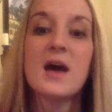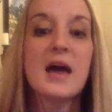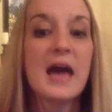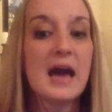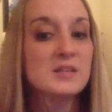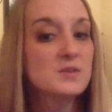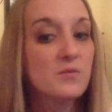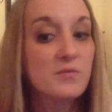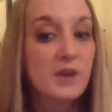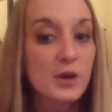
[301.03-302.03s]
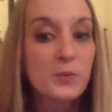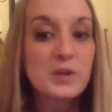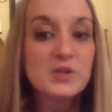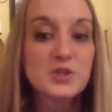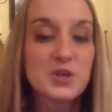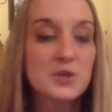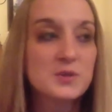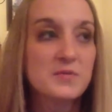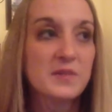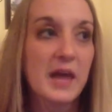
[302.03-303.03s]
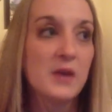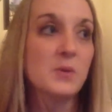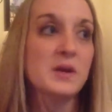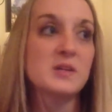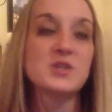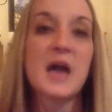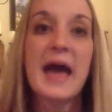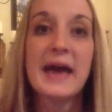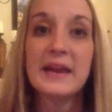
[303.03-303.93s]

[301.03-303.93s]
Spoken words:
It has very rich use of language, and